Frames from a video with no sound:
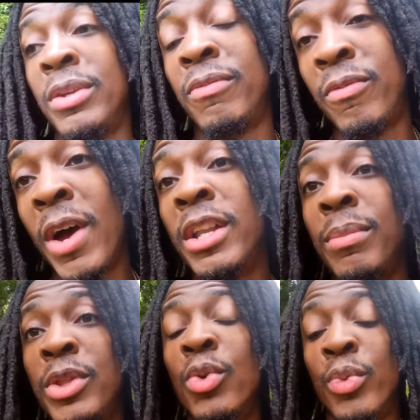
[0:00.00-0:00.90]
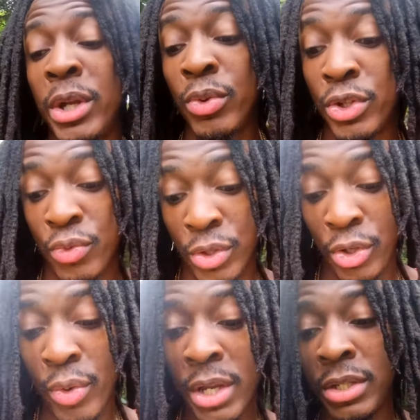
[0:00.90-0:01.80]
You find him in the ring, which is
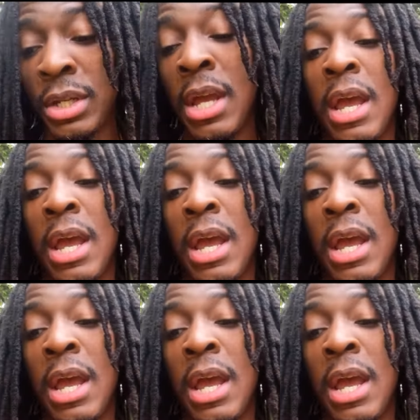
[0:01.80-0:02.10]
really crazy.